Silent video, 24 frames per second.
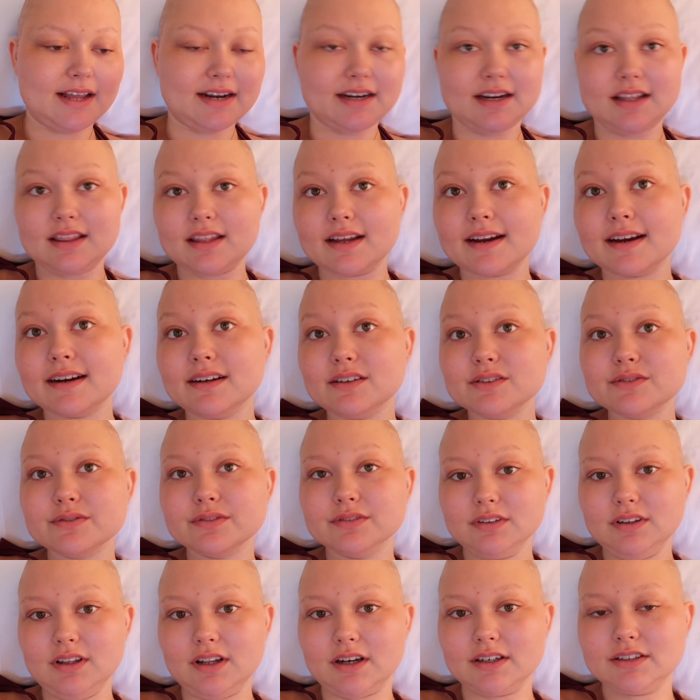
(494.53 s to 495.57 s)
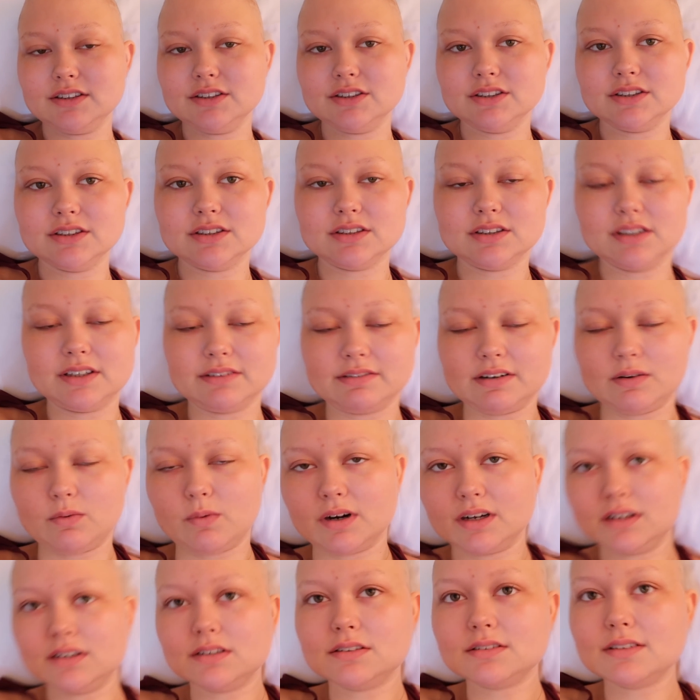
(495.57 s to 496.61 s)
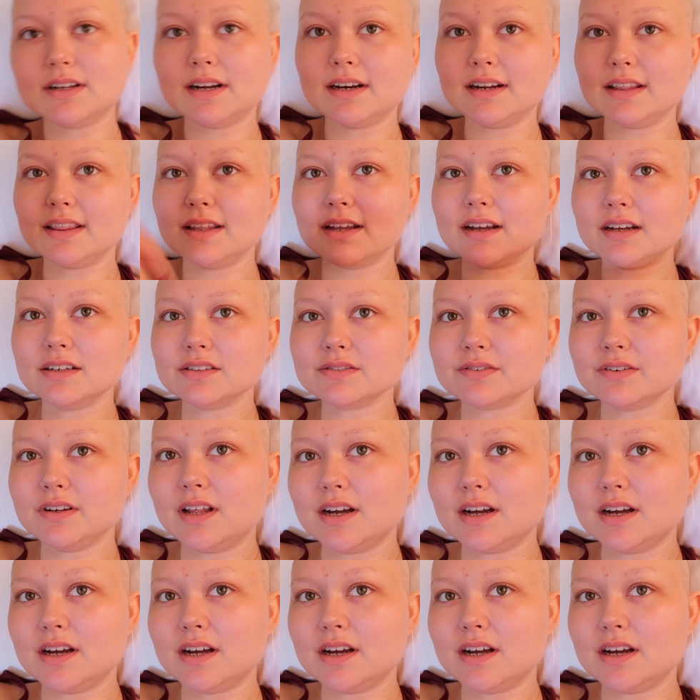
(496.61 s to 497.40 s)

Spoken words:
anything else for lunch, if I wanted anything else for